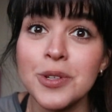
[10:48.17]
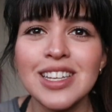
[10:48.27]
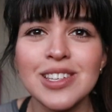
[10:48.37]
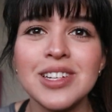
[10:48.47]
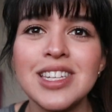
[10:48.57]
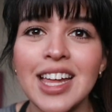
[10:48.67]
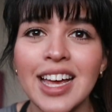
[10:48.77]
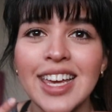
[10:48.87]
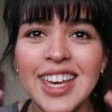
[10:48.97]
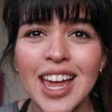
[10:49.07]
But it's good to
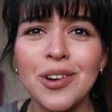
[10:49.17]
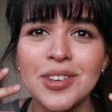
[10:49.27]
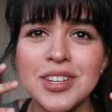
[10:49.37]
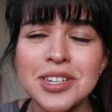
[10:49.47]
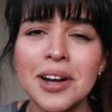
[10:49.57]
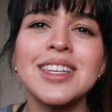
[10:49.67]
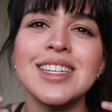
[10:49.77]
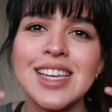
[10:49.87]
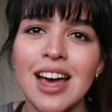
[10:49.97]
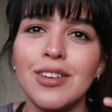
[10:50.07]
like get all those
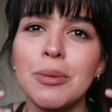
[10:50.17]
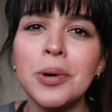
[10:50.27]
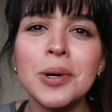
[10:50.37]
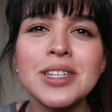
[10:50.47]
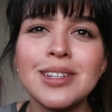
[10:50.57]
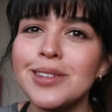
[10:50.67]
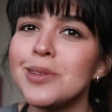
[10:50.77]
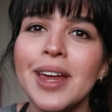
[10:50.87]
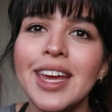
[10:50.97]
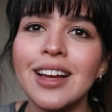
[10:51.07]
toxins out of your pores through
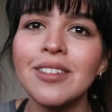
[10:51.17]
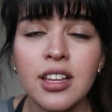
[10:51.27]
sweating.